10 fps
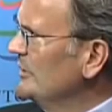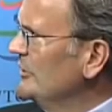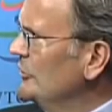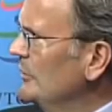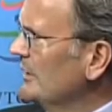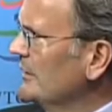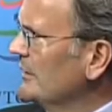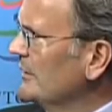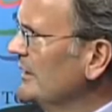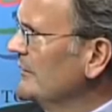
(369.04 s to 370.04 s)
been doing
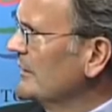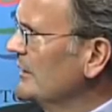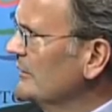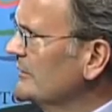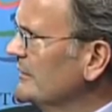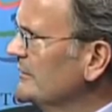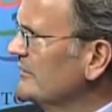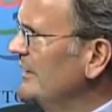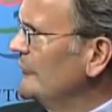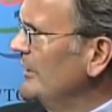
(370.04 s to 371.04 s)
in the continent. Is
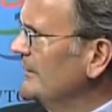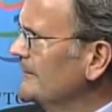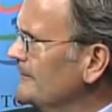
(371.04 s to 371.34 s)
that right?